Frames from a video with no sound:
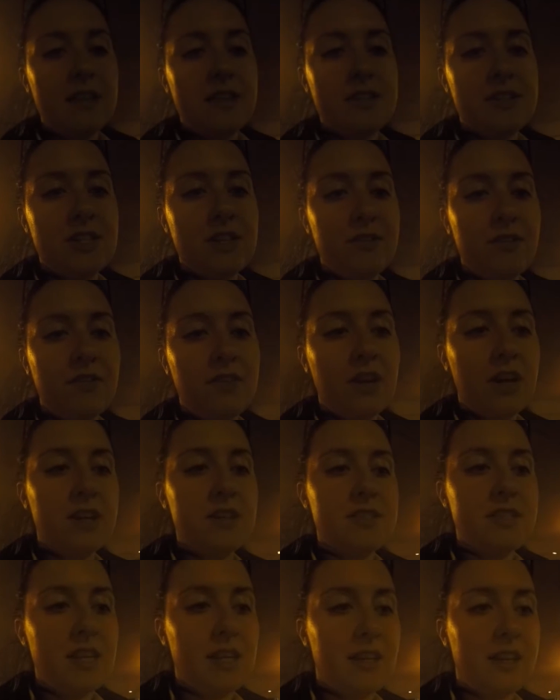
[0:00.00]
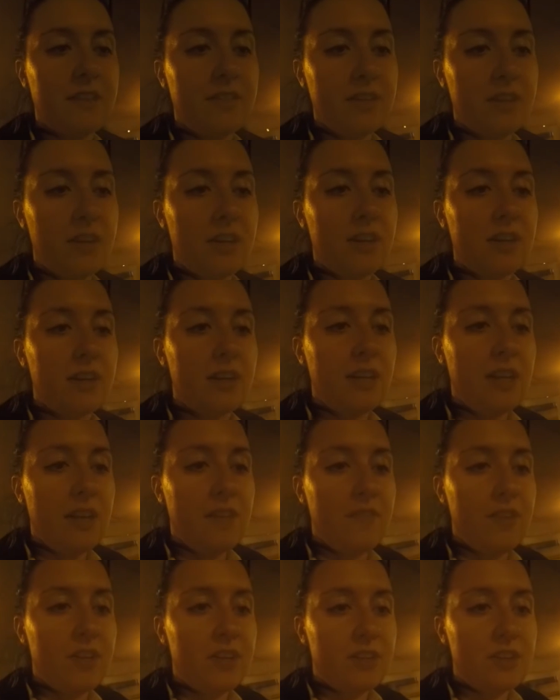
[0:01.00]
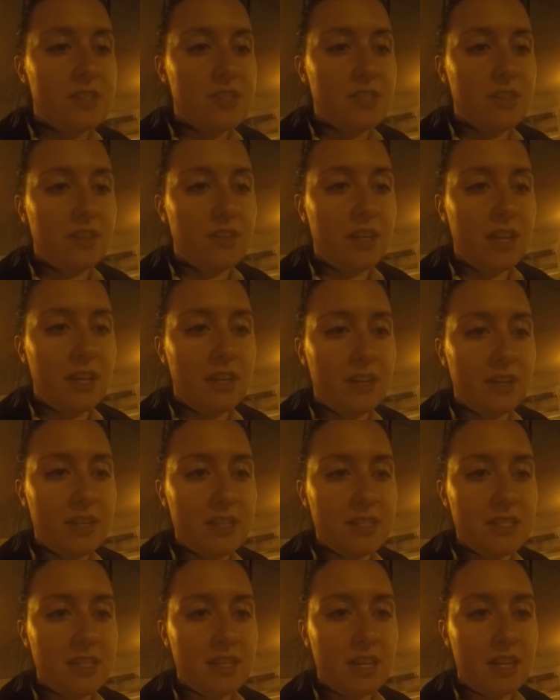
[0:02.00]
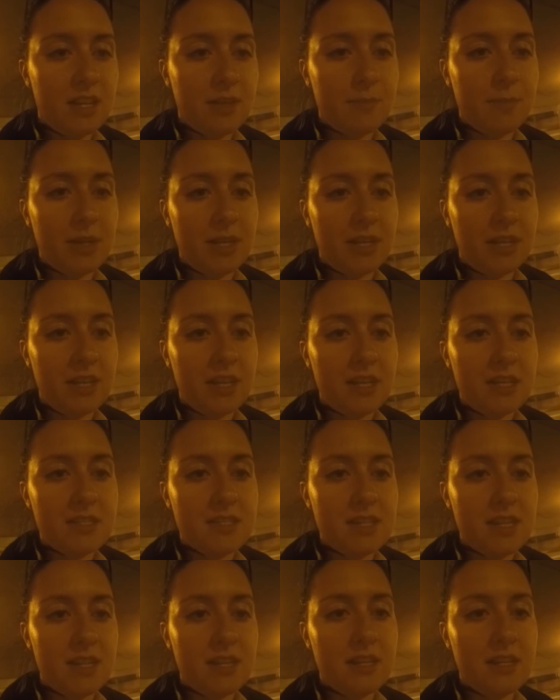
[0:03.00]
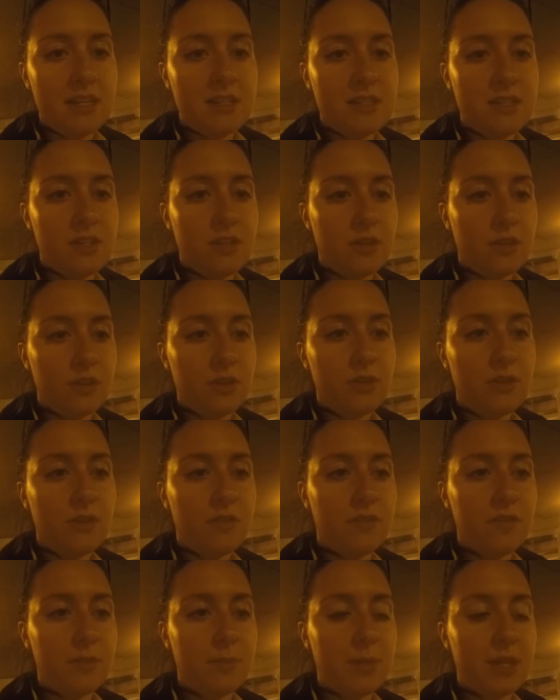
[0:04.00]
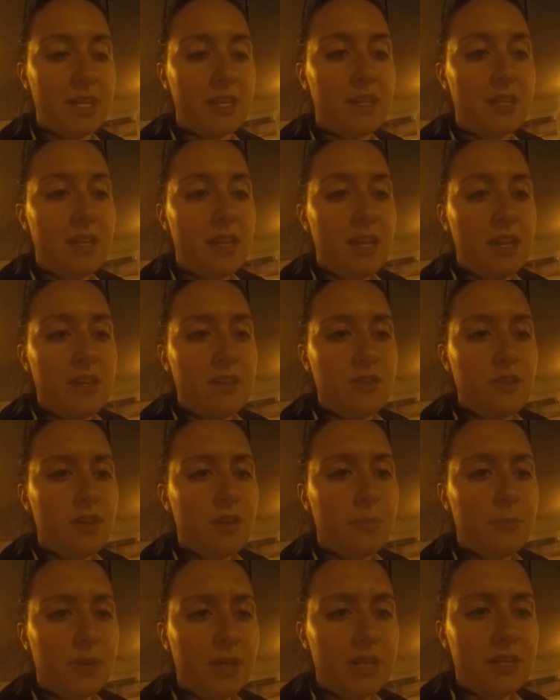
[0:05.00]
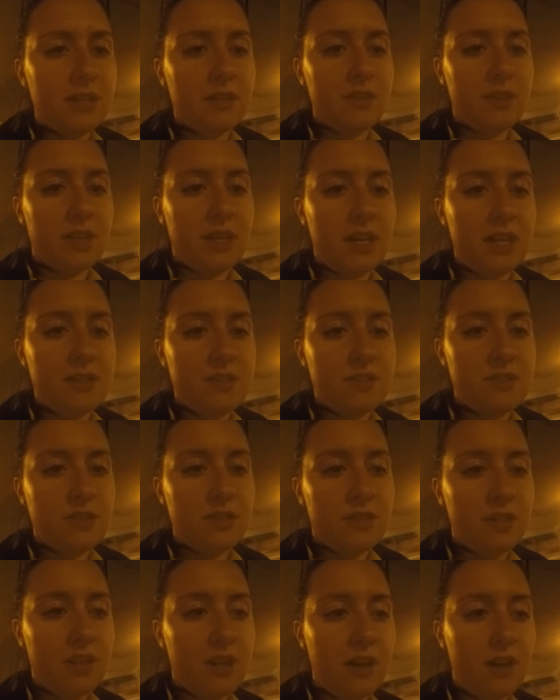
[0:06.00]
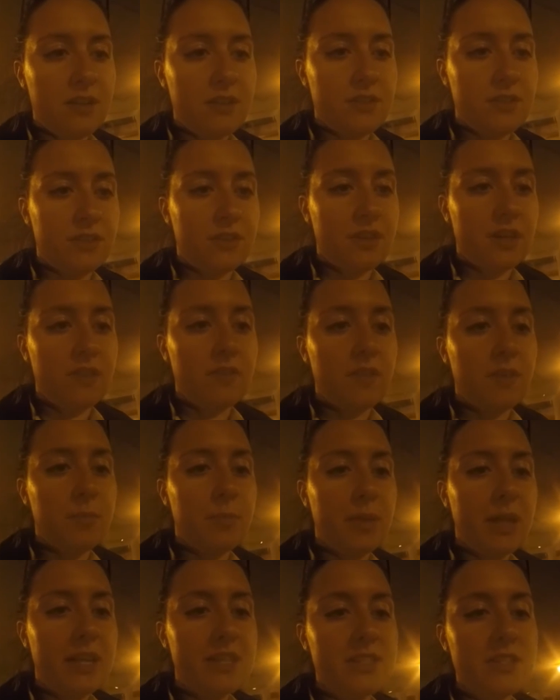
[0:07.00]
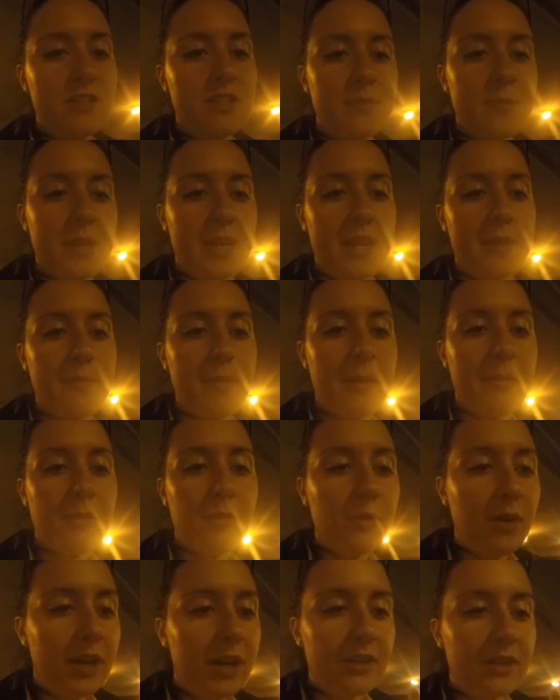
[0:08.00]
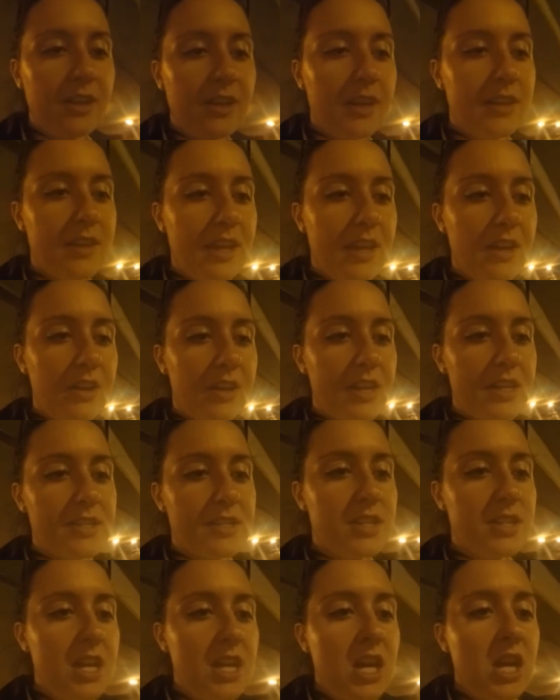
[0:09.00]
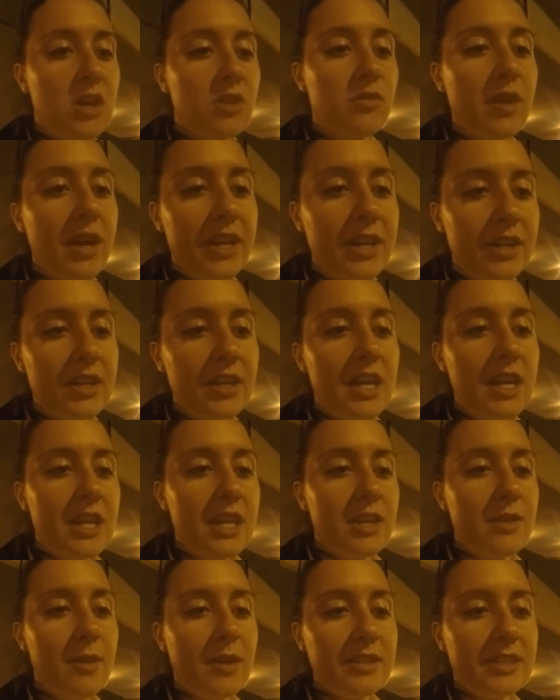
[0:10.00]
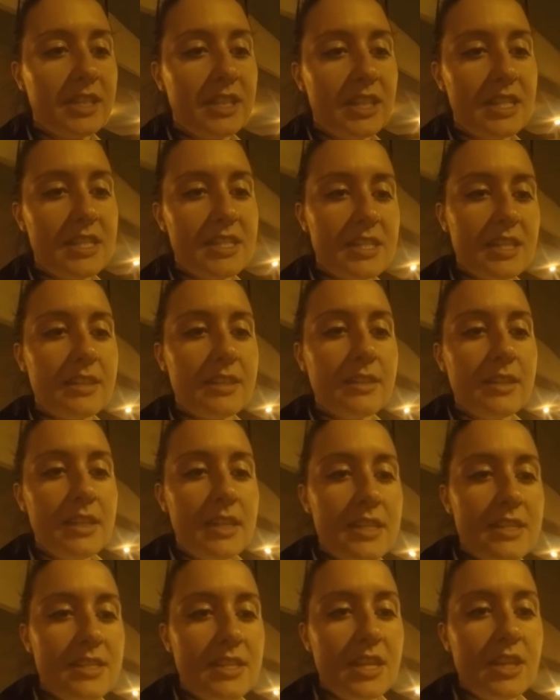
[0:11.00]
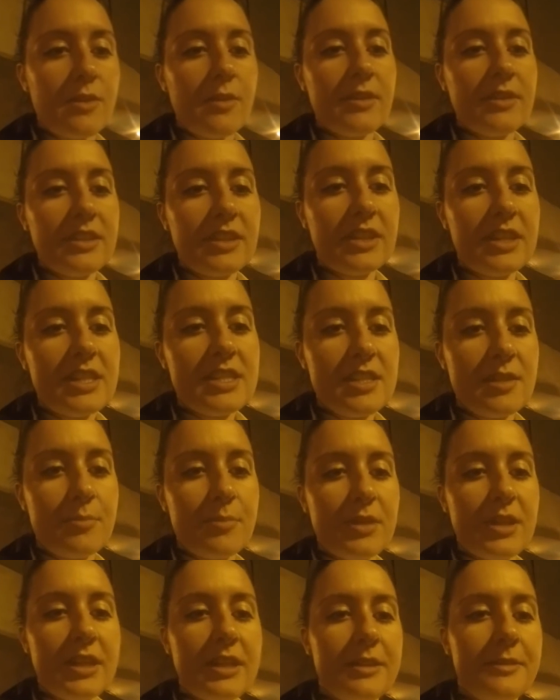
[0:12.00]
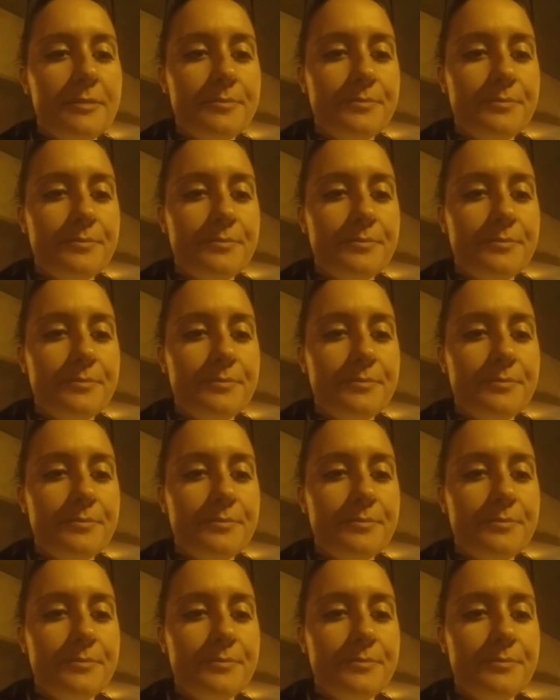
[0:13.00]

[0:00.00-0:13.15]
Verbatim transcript: the chief of gardens held out the card. Federación Anarquista Iberica, it said. Senor Hugo Firmin. No comprendo. The consul took the card and turned it over. Blackstone's my name. I'm a writer, not an anarchist. Writer, you anticrista. See, you anticrista prick.